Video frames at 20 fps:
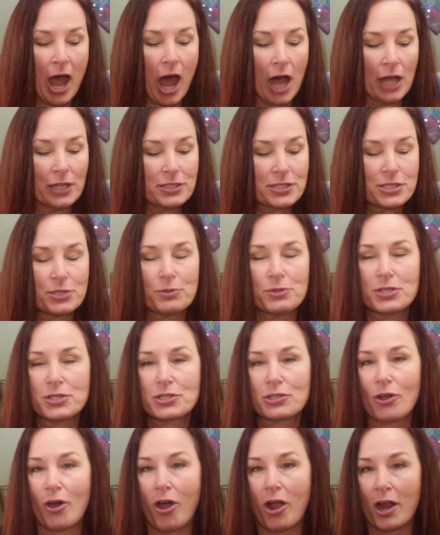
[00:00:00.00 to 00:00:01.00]
Also,
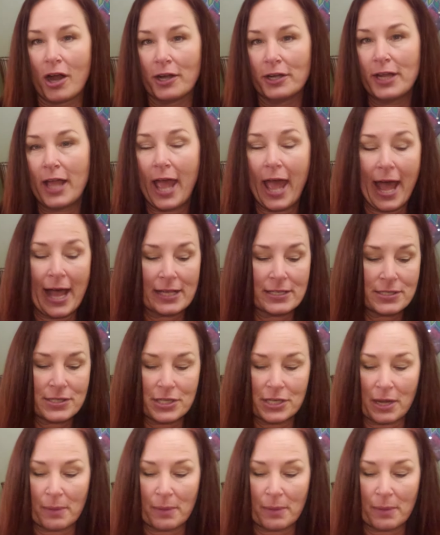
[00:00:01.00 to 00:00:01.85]
this card has the